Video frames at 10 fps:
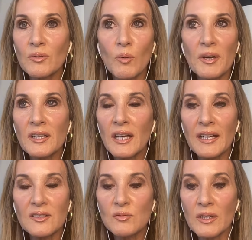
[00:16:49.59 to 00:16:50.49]
The one day I
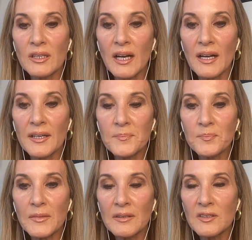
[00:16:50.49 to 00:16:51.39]
had this one guy
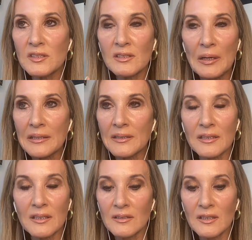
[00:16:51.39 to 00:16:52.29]
this is quite
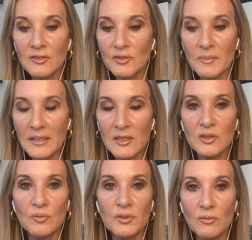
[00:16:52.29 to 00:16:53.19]
a dramatic
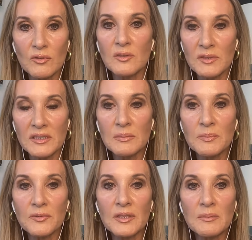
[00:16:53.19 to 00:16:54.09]
story. It also was an
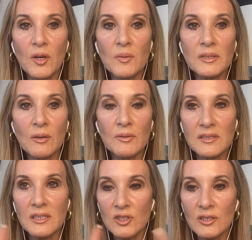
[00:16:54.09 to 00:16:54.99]
epiphany moment. I was
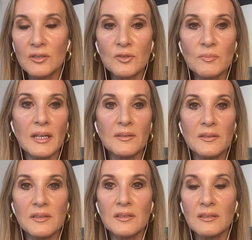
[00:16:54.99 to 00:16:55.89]
teaching a group like
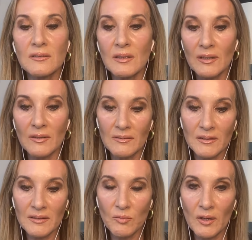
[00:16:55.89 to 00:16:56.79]
this, and
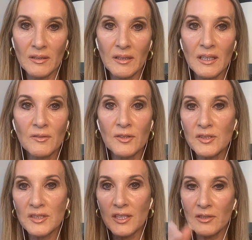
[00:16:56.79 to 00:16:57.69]
this one very
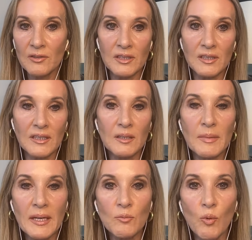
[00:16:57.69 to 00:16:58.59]
scary looking young
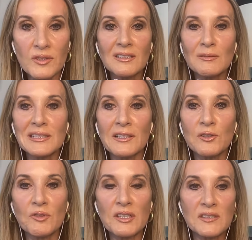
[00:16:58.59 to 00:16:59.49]
man walked in. It's like the
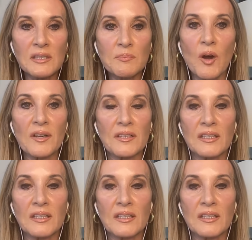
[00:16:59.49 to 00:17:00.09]
Red Sea party.